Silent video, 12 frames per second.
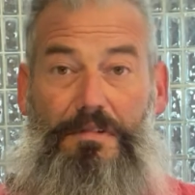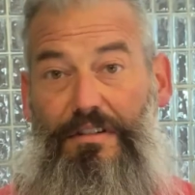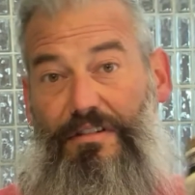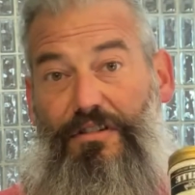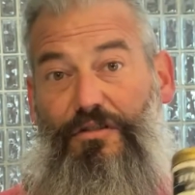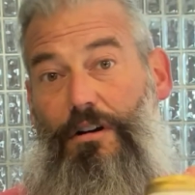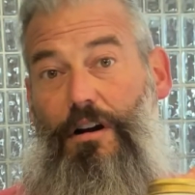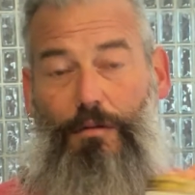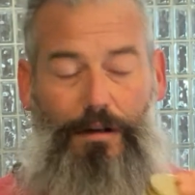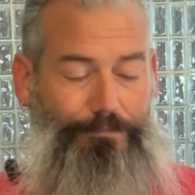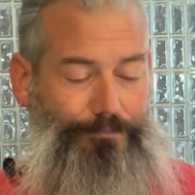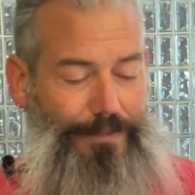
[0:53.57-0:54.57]
a strong
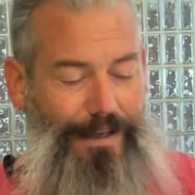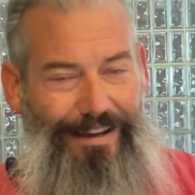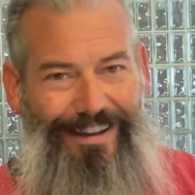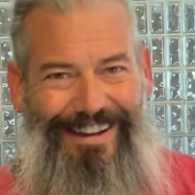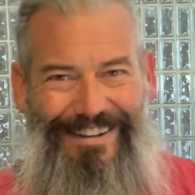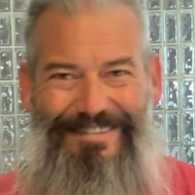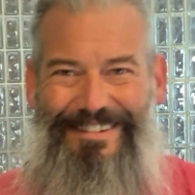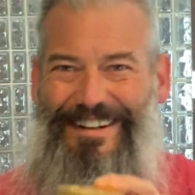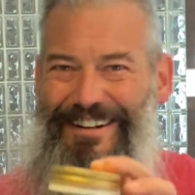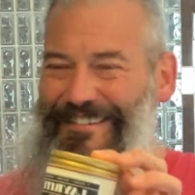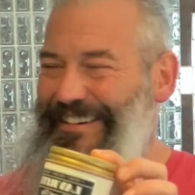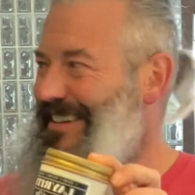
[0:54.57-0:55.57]
one. But
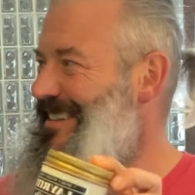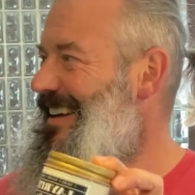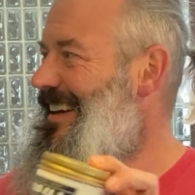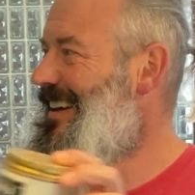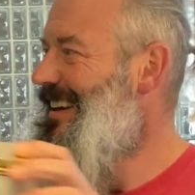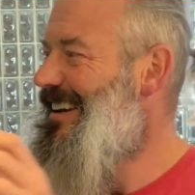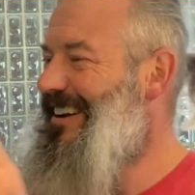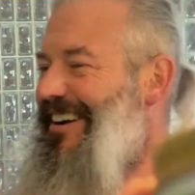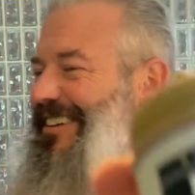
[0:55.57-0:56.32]
anyways, here, I'll